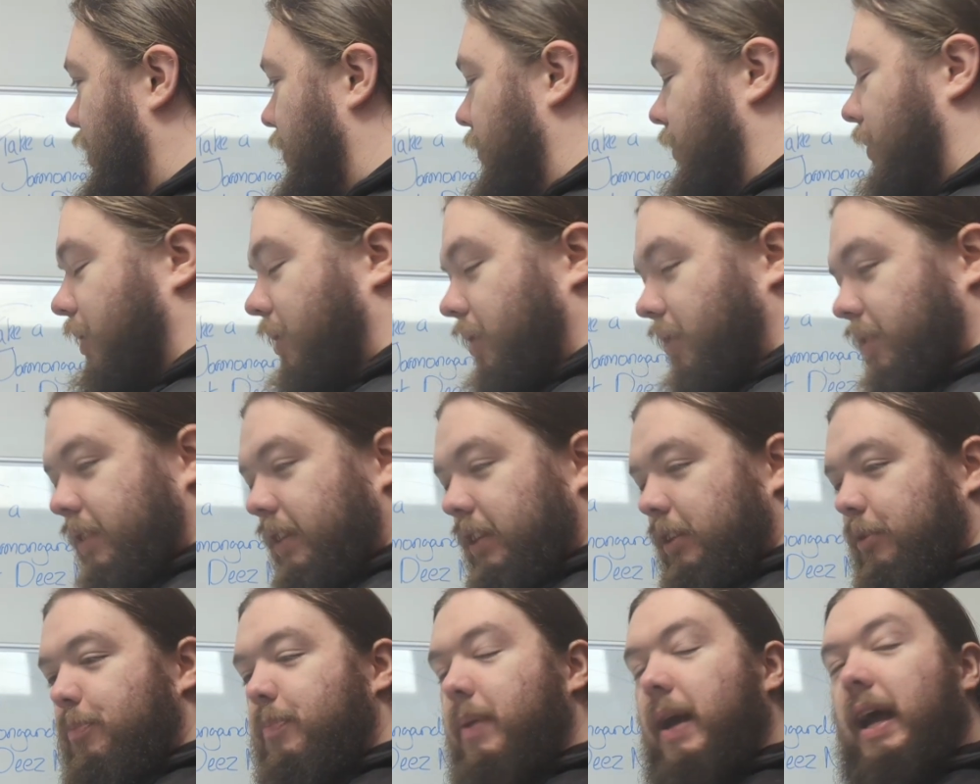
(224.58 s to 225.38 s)
because
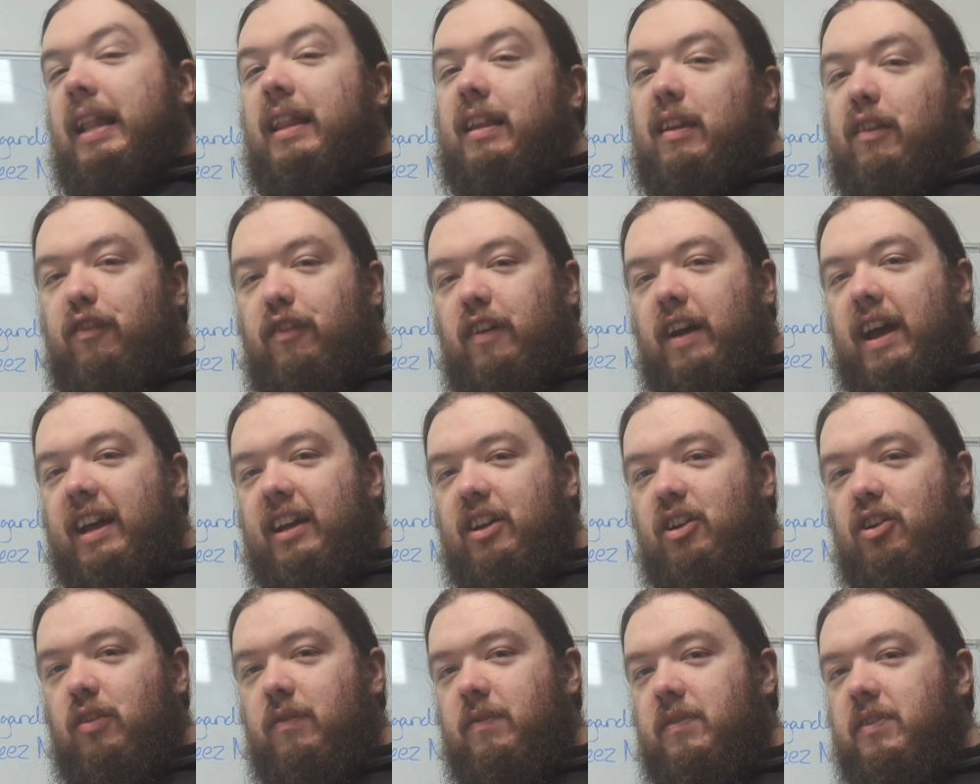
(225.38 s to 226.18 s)
his belly
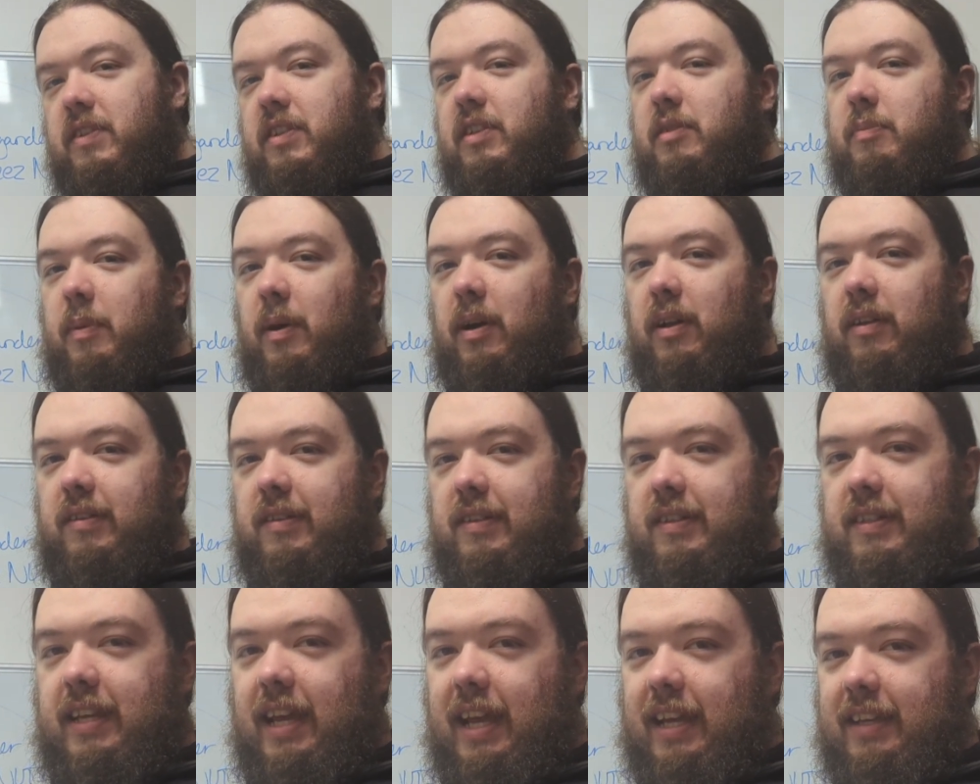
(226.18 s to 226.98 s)
fat covers his balls
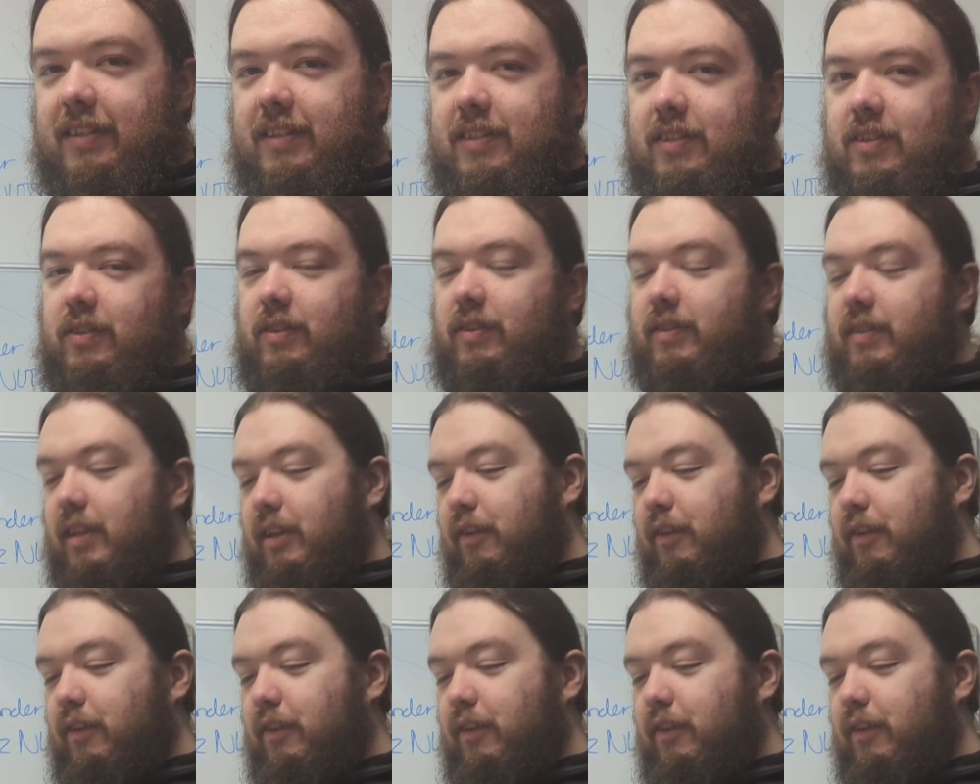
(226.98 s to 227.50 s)
and testicles.